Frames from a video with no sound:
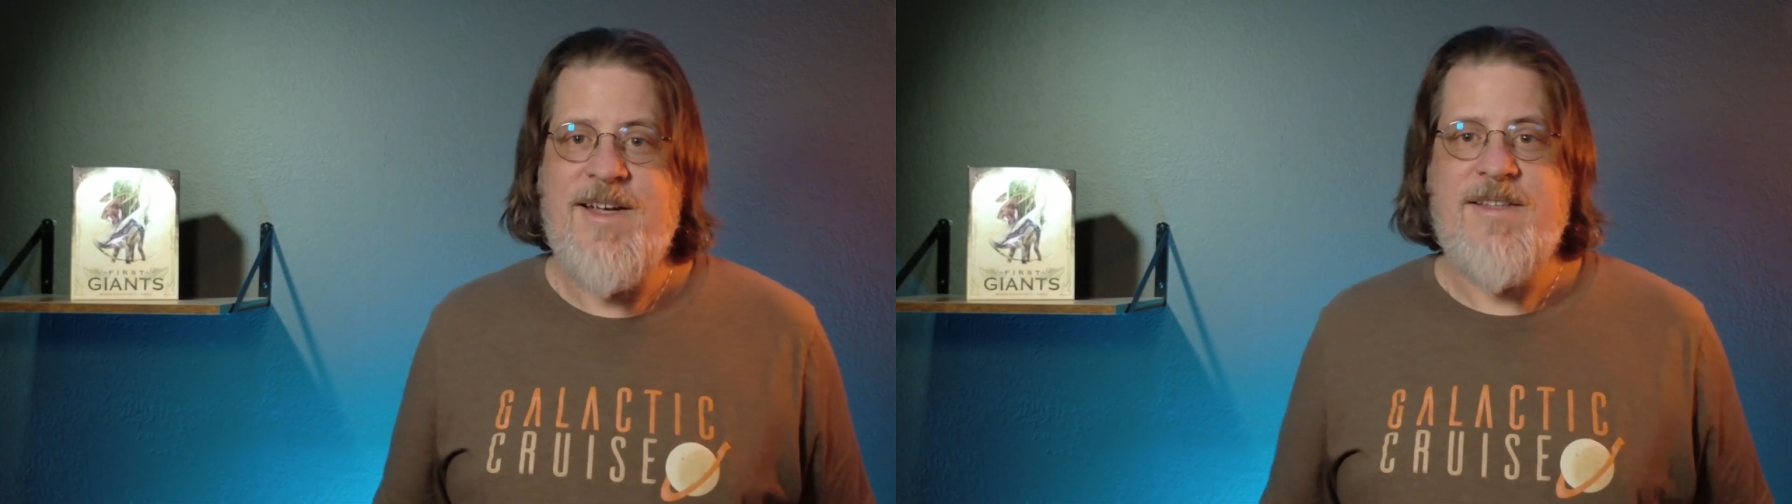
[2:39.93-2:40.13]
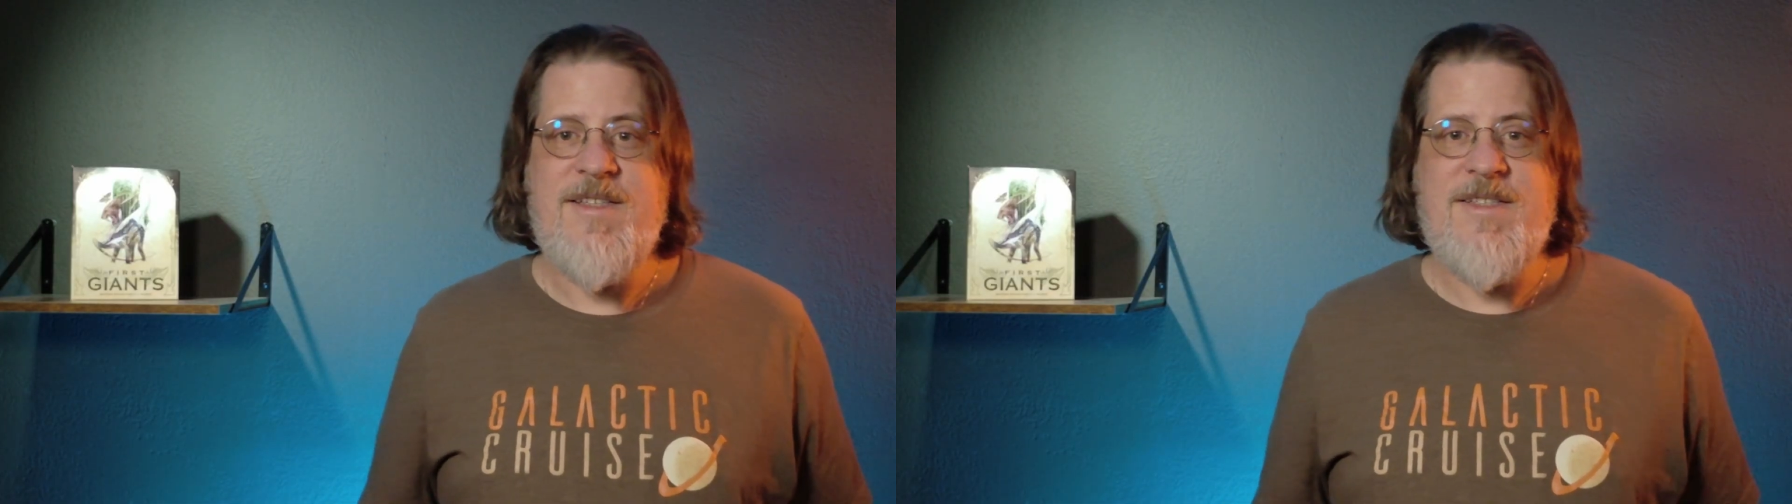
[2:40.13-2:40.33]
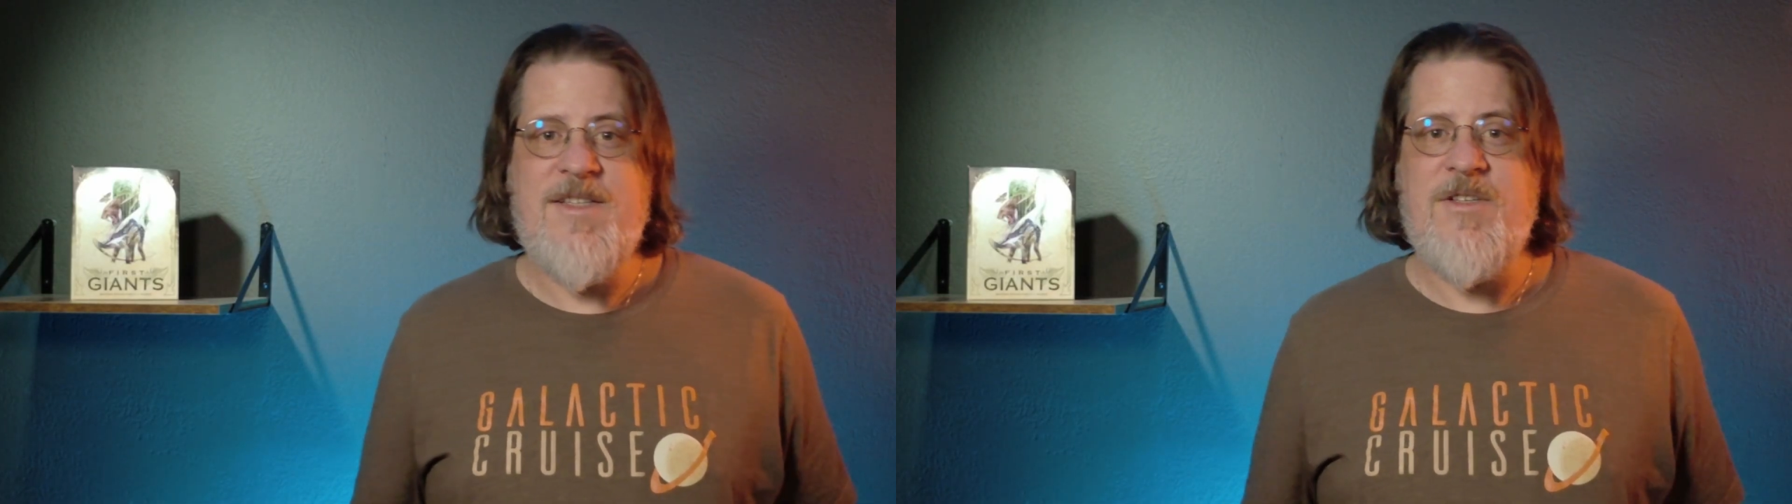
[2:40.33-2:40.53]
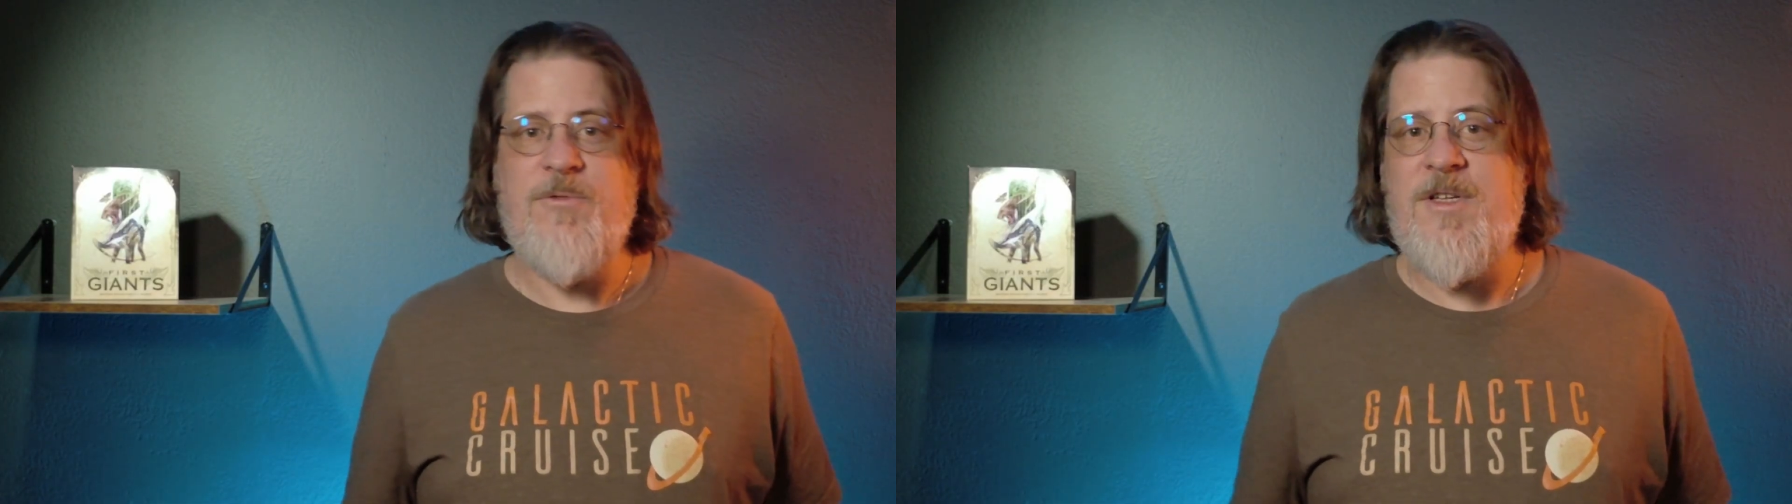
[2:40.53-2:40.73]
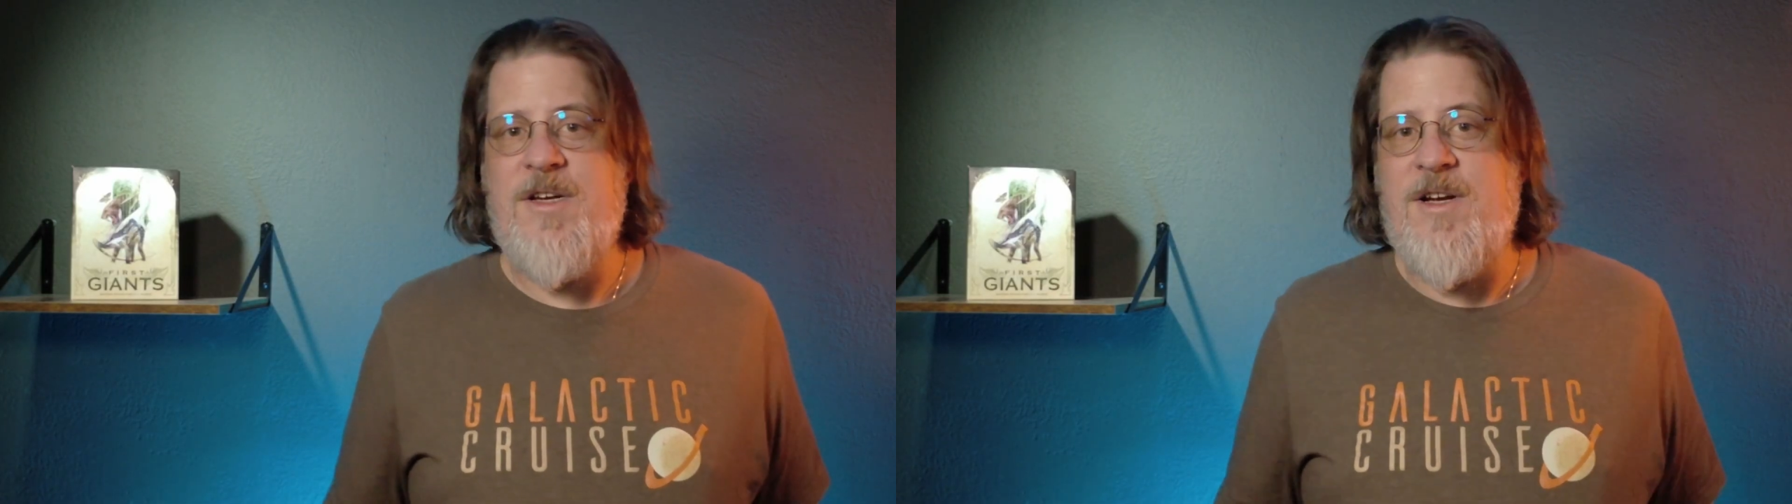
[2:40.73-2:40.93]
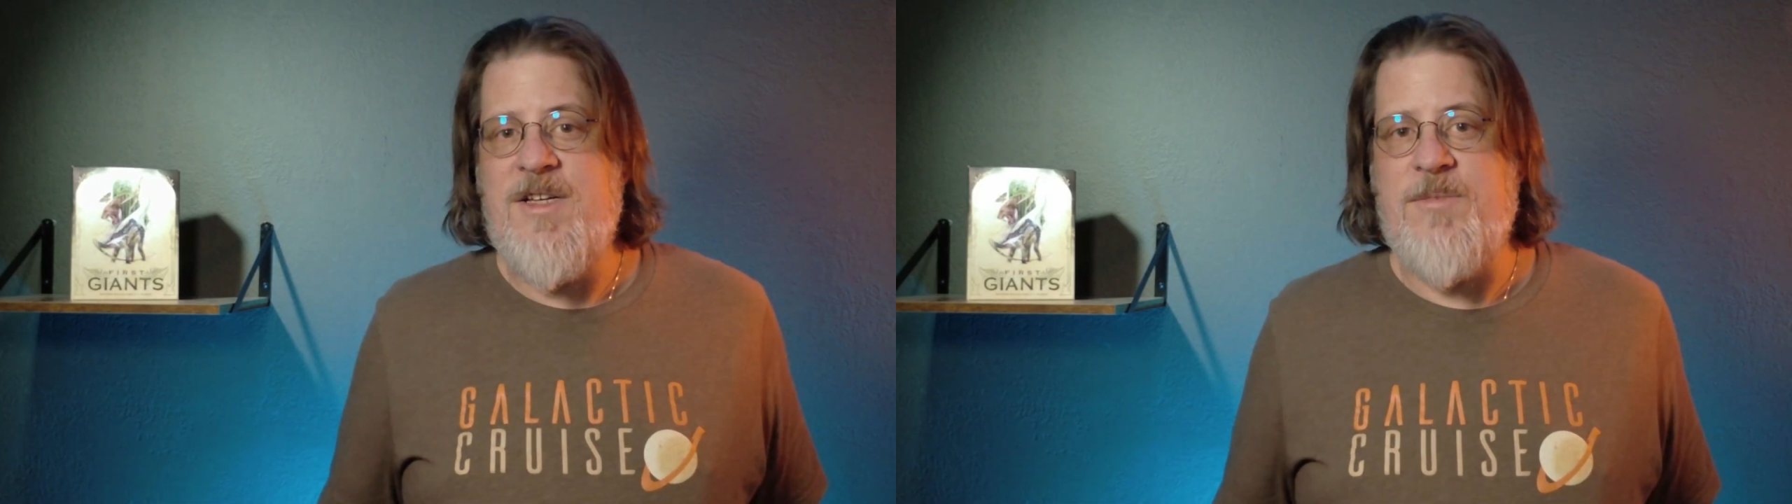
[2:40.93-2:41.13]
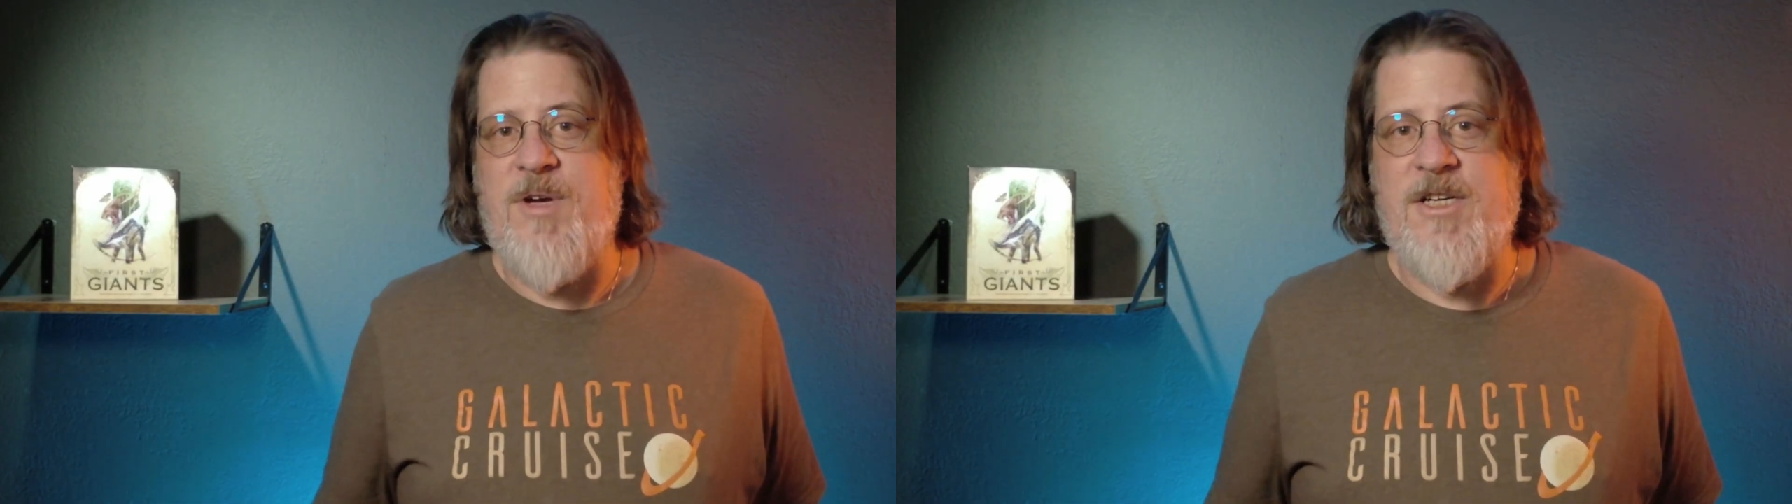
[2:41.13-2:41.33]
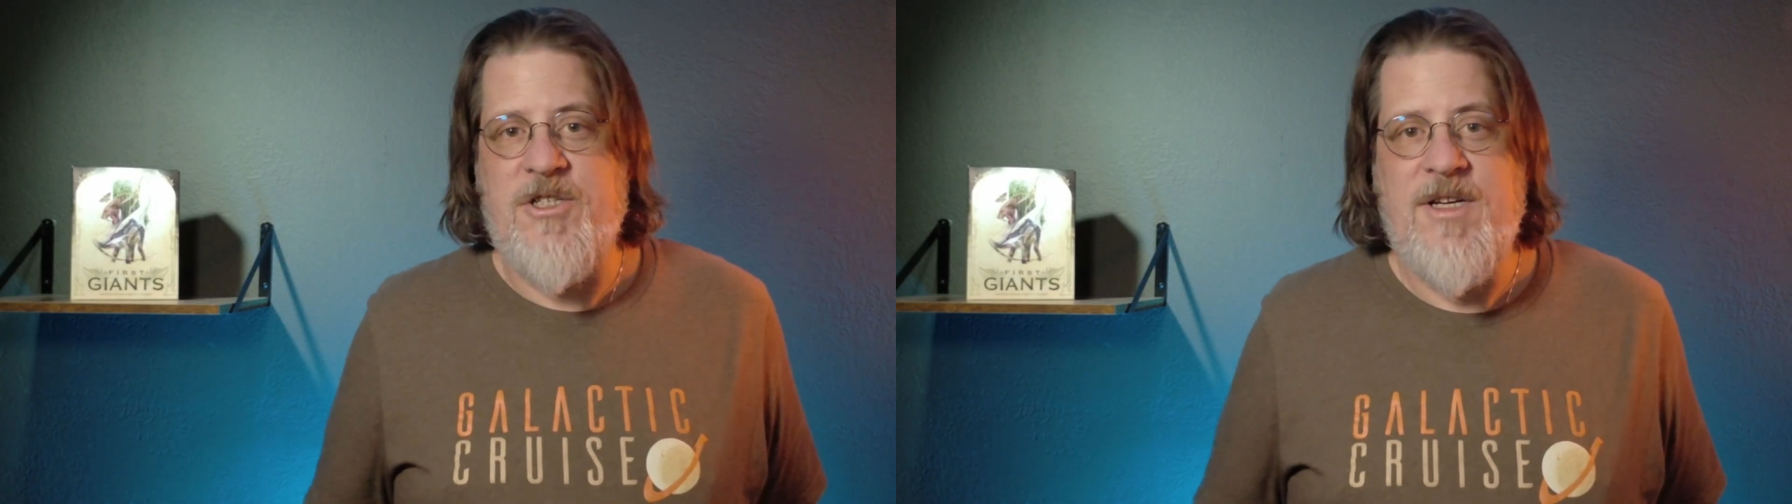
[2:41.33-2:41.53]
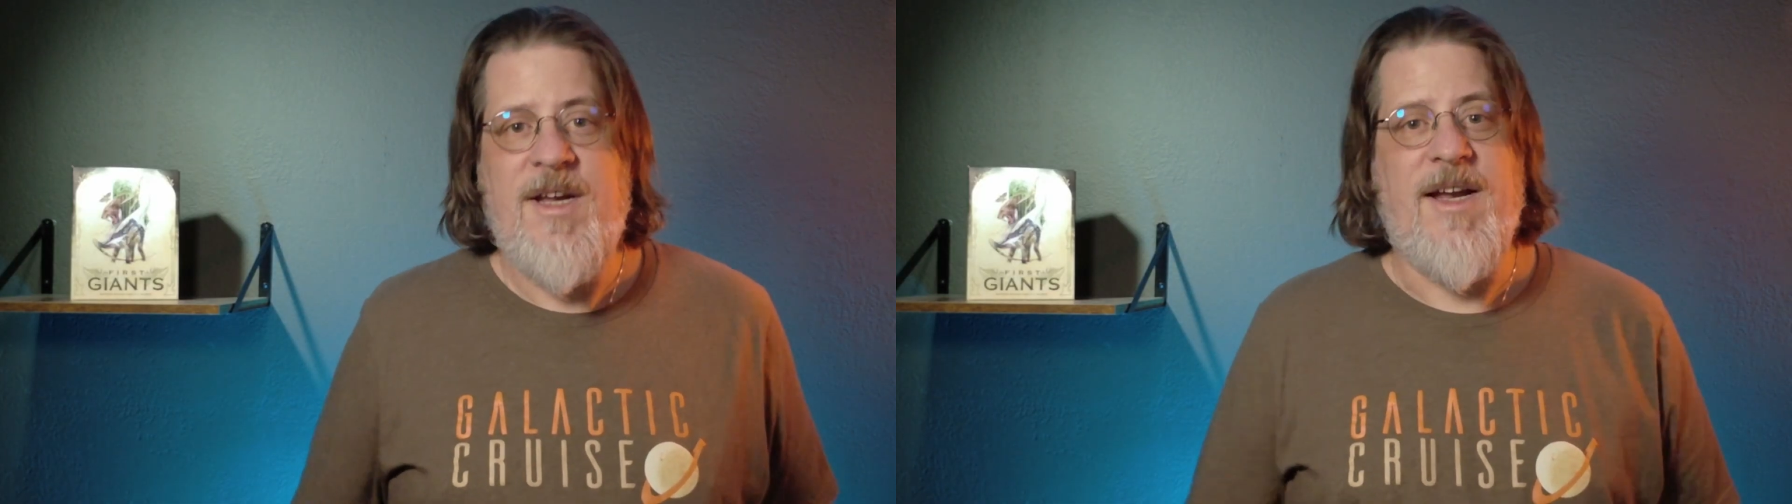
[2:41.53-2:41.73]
this doesn't really cost much,